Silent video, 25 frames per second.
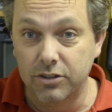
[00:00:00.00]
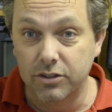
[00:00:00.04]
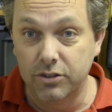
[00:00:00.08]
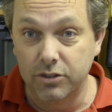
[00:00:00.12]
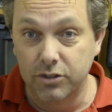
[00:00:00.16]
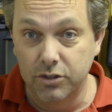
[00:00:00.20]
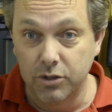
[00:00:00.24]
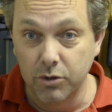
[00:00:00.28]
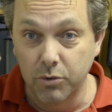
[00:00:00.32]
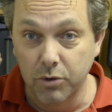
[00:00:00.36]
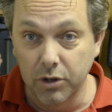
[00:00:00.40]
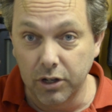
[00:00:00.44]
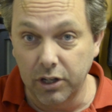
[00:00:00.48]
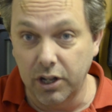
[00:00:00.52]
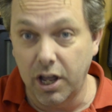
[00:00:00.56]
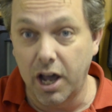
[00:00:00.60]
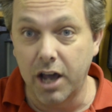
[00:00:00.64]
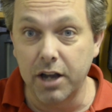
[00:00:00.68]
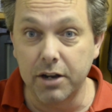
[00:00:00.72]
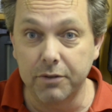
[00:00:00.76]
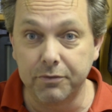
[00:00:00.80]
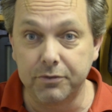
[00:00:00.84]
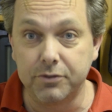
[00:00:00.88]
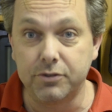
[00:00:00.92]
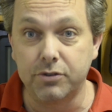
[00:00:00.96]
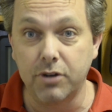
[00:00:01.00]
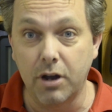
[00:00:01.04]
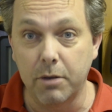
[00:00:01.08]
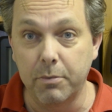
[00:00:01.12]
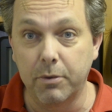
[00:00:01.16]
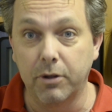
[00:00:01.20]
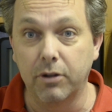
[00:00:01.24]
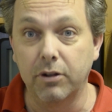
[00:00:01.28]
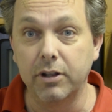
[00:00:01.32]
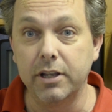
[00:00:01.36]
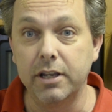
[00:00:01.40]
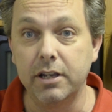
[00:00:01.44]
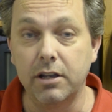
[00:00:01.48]
to a lot of
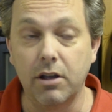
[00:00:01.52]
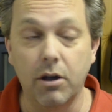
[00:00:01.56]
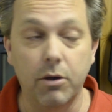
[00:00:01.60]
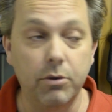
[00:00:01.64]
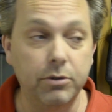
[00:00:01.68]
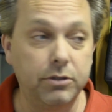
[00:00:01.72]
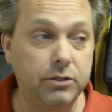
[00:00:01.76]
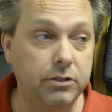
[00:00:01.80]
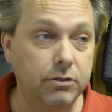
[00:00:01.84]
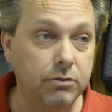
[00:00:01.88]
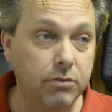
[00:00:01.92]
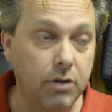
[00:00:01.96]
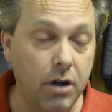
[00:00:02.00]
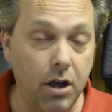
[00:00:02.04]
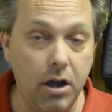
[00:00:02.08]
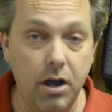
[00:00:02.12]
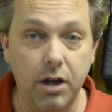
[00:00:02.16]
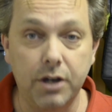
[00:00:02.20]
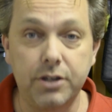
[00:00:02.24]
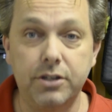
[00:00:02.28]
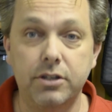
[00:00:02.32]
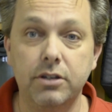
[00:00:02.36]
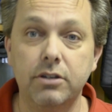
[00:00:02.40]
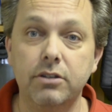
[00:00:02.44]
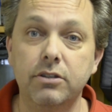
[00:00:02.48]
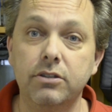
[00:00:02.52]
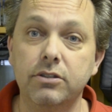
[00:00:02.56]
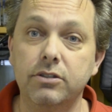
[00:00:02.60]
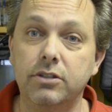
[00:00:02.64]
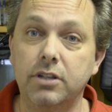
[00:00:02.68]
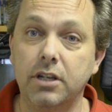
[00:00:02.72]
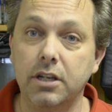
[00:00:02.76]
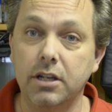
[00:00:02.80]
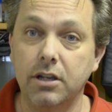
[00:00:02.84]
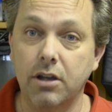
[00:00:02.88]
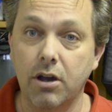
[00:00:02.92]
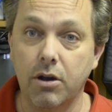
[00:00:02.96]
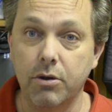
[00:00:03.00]
trouble. He goes to auctions,
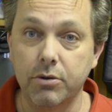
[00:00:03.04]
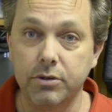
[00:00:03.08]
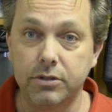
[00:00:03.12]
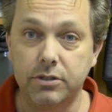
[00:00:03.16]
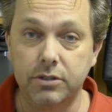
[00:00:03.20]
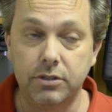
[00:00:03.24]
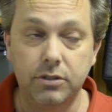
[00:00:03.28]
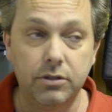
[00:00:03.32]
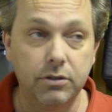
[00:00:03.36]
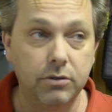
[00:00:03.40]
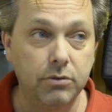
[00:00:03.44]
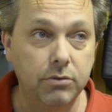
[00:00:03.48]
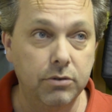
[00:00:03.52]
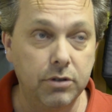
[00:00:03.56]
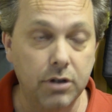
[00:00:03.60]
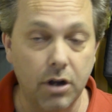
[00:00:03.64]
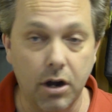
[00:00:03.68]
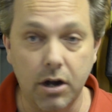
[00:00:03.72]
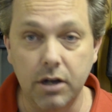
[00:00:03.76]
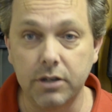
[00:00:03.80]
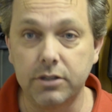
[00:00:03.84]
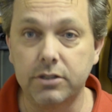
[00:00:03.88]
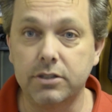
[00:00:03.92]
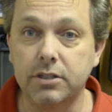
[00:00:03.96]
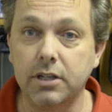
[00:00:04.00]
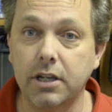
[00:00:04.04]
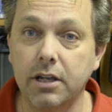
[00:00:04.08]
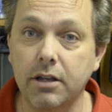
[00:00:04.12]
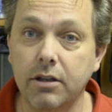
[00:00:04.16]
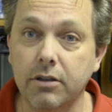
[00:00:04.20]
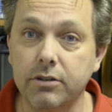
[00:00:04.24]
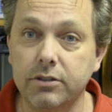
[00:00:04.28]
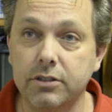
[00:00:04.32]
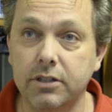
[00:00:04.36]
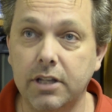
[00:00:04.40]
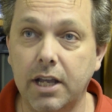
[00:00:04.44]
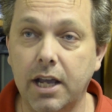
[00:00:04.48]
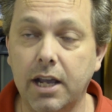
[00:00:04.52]
he goes to yard
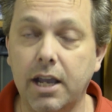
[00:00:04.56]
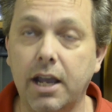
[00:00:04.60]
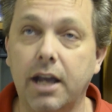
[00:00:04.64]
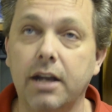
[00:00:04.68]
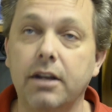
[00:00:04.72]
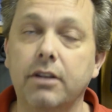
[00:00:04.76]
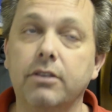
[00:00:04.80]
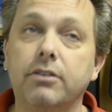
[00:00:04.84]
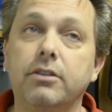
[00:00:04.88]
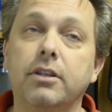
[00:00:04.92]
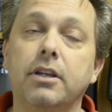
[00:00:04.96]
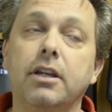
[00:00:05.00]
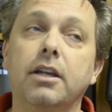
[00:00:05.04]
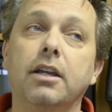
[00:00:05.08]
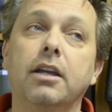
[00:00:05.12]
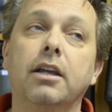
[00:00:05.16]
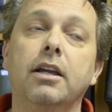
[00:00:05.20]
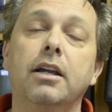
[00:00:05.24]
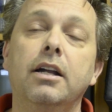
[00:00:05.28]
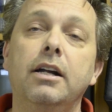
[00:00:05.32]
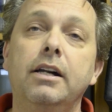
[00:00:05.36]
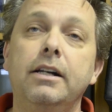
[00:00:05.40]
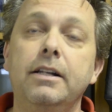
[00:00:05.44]
sales and that kind of thing.